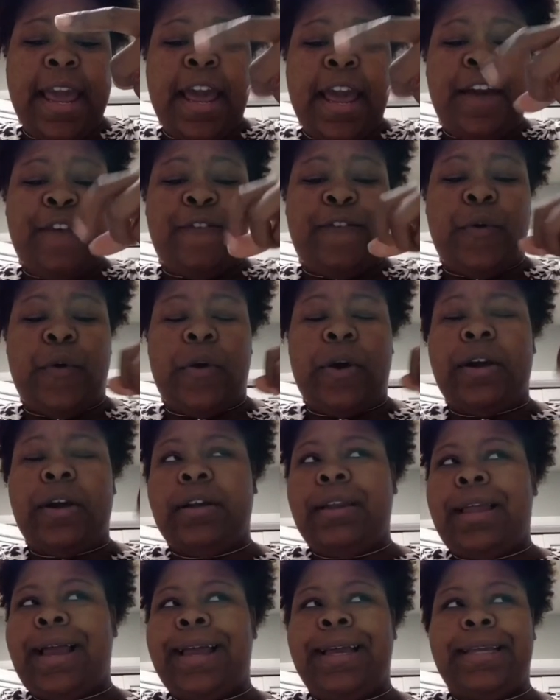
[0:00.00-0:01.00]

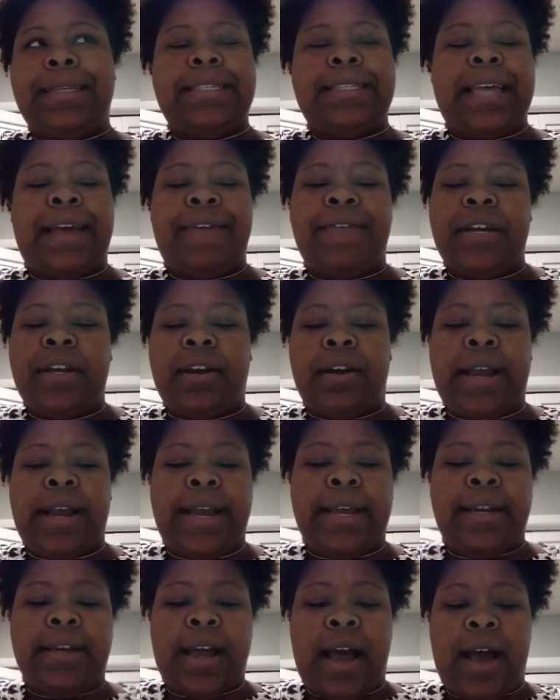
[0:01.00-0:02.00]
for like $7 or
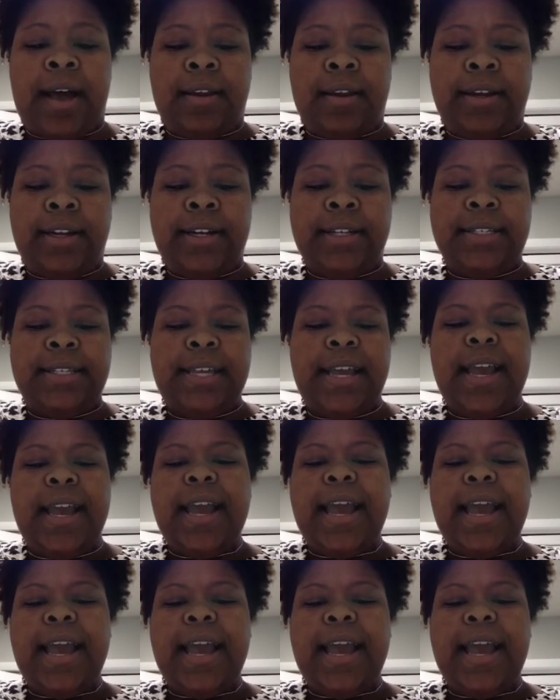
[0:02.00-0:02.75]
$8.